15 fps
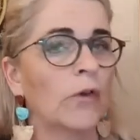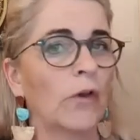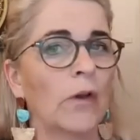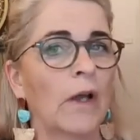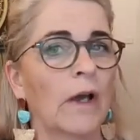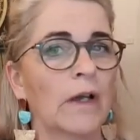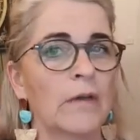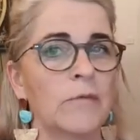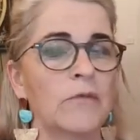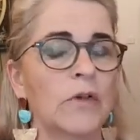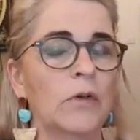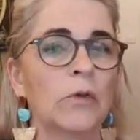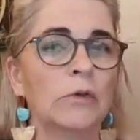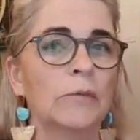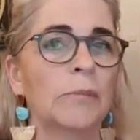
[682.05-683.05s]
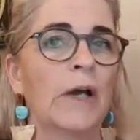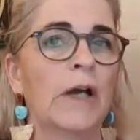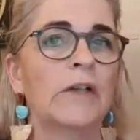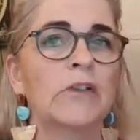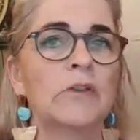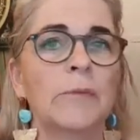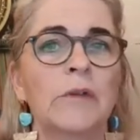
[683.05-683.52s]
So like if we got
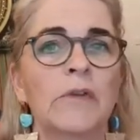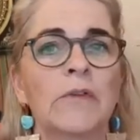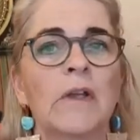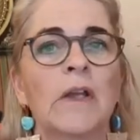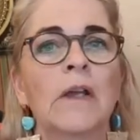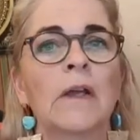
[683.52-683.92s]
punishment,